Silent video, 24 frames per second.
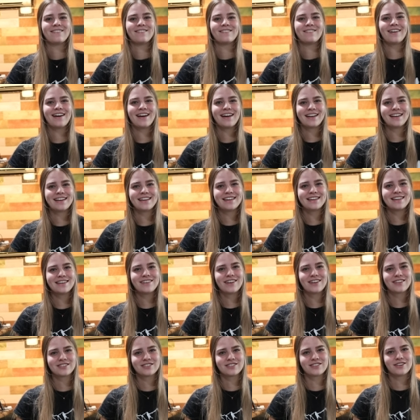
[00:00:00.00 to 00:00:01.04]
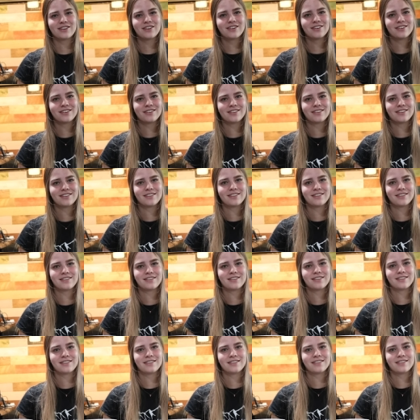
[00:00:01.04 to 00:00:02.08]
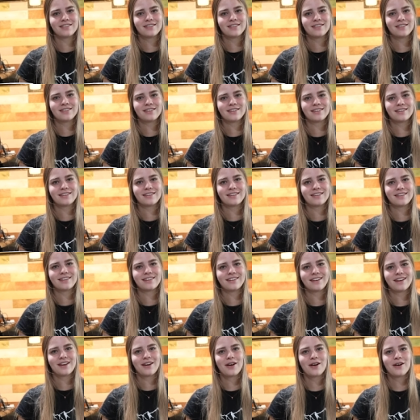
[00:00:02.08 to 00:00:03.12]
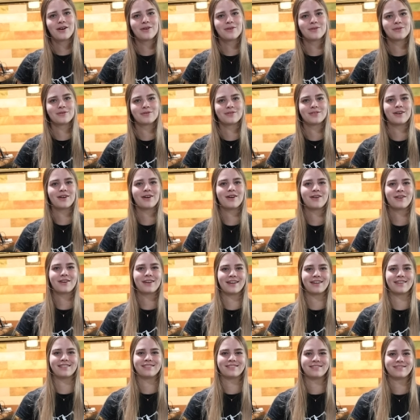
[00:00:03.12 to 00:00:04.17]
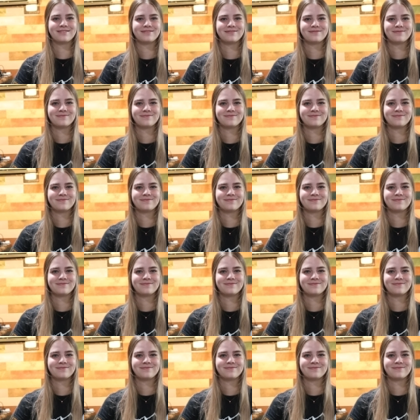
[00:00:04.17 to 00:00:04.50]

Why? Did it not start? I didn't hit the record yet, so now you got oh, it's recording okay. now.